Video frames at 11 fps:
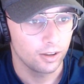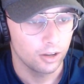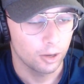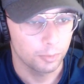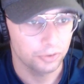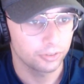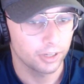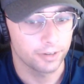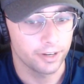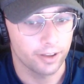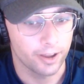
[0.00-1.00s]
almost
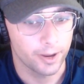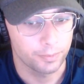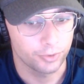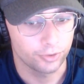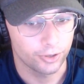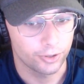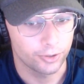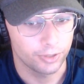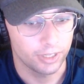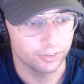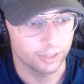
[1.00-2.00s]
every time.
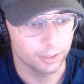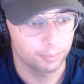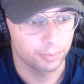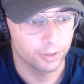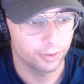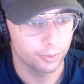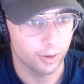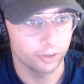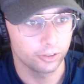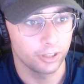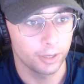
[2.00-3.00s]
So he's going to part
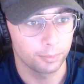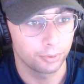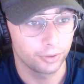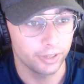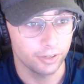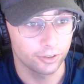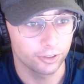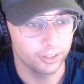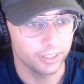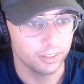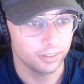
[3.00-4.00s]
throttle it up pretty
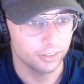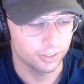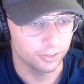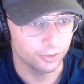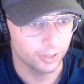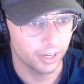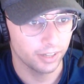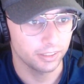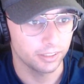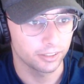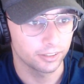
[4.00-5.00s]
early. You can do
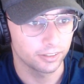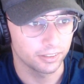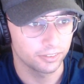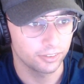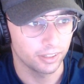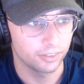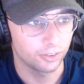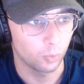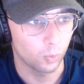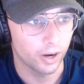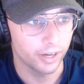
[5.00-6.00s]
that here. It's a
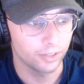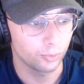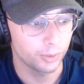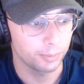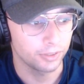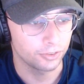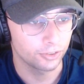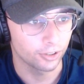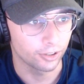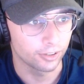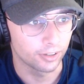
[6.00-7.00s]
wide sweeping
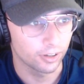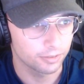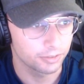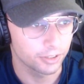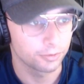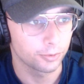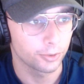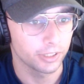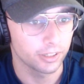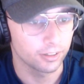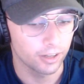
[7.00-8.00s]
turn. Off turn four,
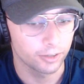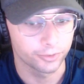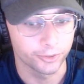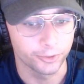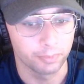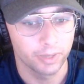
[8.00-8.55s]
you got a lot of room.